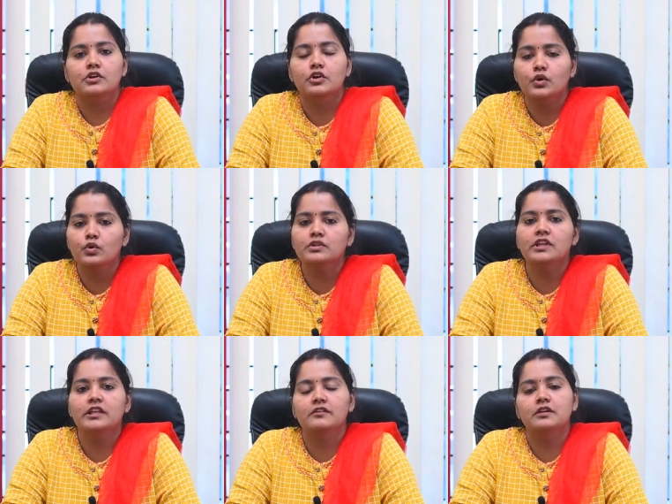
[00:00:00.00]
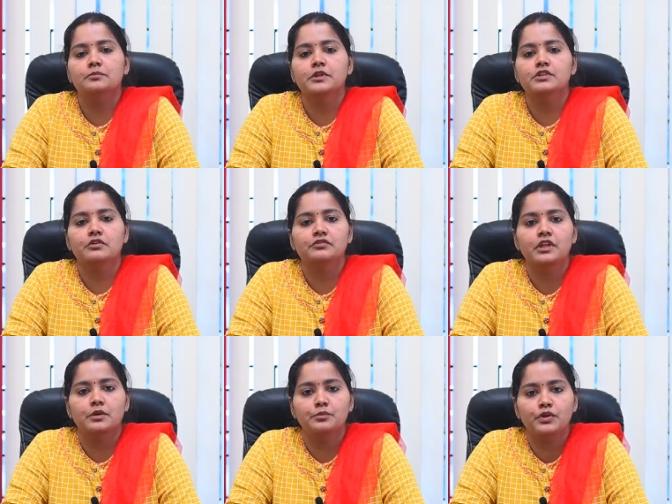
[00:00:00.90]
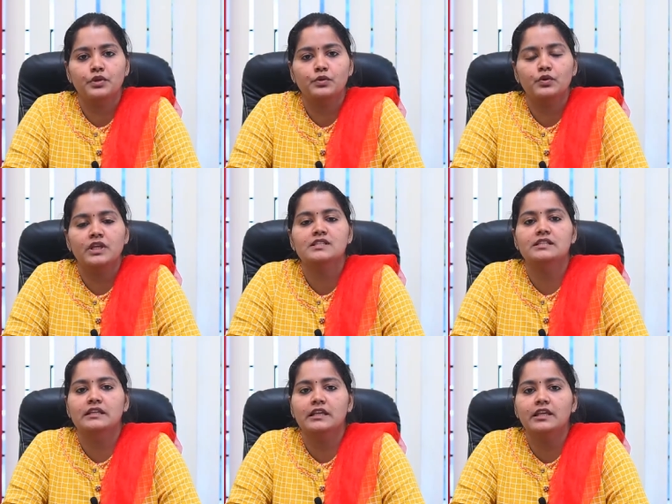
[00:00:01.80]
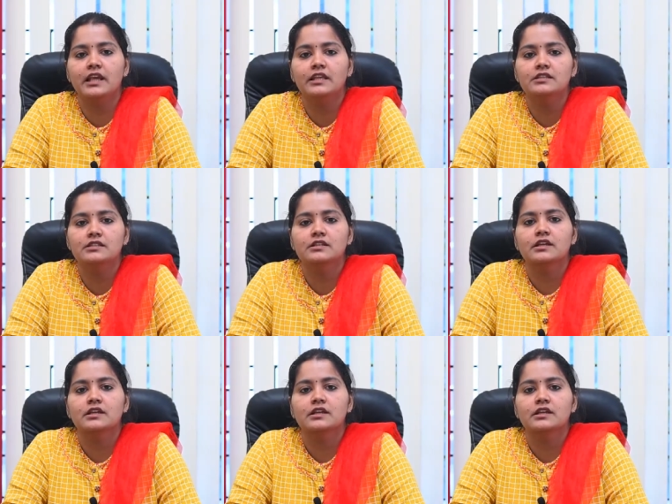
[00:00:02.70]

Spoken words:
growth and development of the embryo is regained